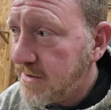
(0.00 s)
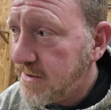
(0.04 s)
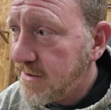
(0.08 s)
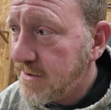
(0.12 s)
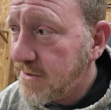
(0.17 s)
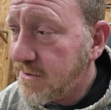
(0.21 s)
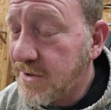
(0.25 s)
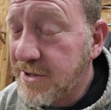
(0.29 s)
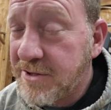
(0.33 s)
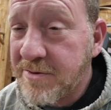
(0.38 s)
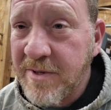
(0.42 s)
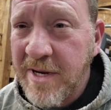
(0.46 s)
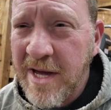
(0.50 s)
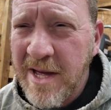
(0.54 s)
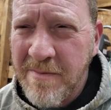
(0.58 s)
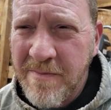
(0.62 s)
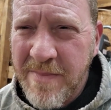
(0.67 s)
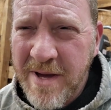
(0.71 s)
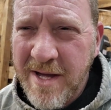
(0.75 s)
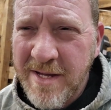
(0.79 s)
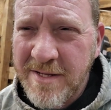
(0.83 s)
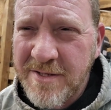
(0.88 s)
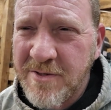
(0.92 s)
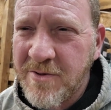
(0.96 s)
which we had
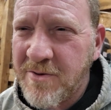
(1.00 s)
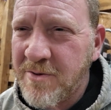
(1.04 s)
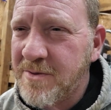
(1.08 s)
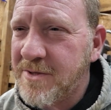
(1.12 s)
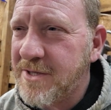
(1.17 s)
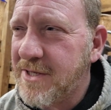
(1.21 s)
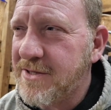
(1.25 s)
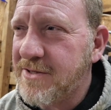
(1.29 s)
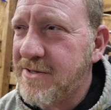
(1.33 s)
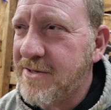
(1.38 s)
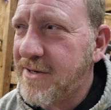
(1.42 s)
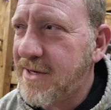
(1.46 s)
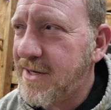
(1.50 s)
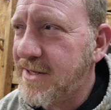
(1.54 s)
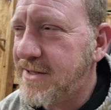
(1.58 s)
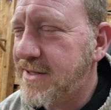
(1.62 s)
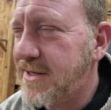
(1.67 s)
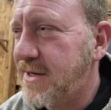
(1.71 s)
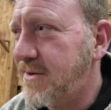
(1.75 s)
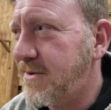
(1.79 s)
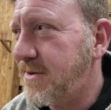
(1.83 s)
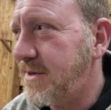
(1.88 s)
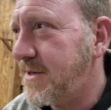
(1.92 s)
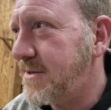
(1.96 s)
bad storms yesterday, so